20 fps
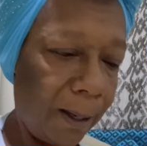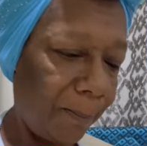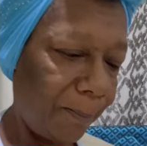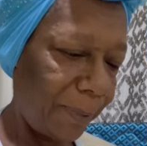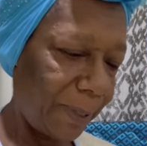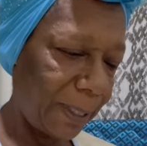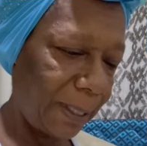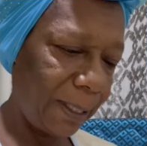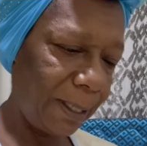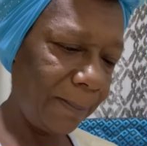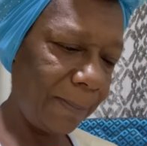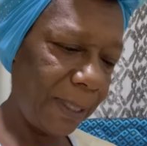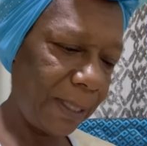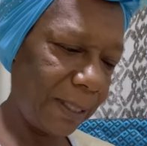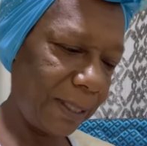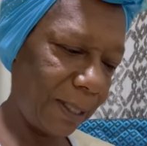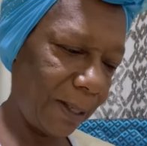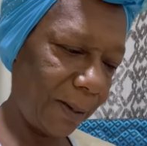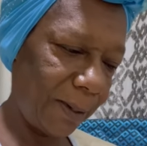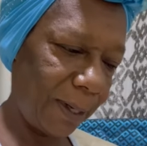But let me
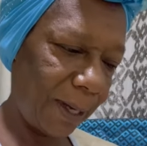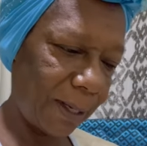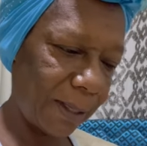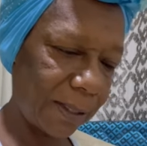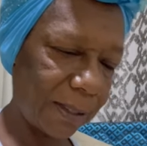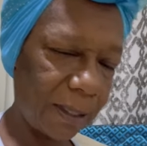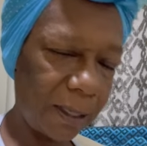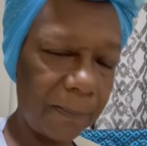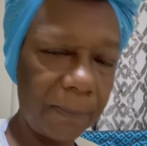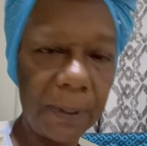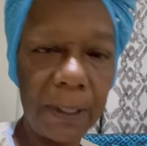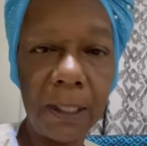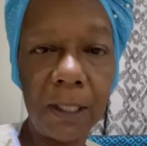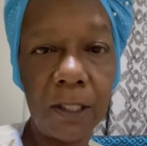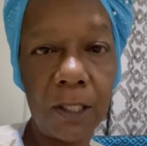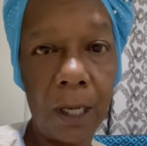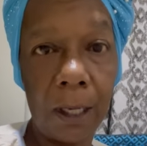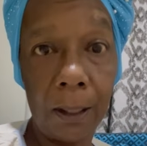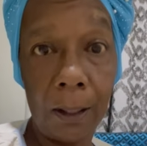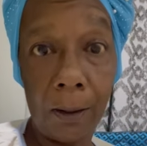tell y'all something,
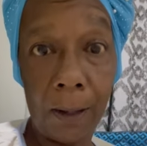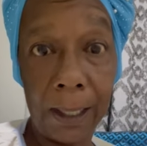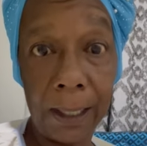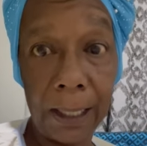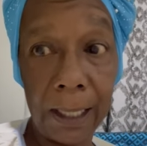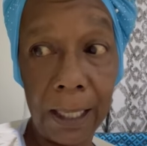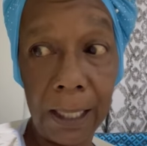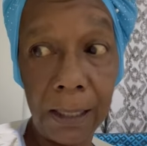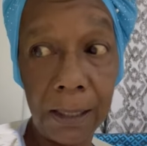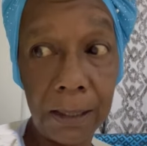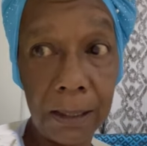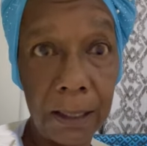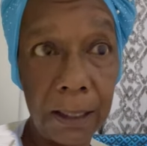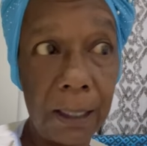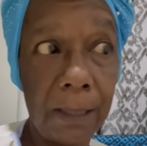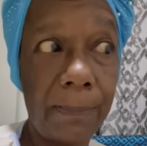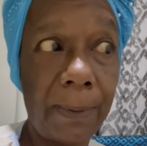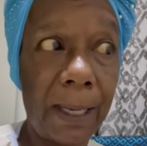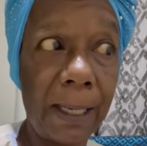because y'all know I can't sleep.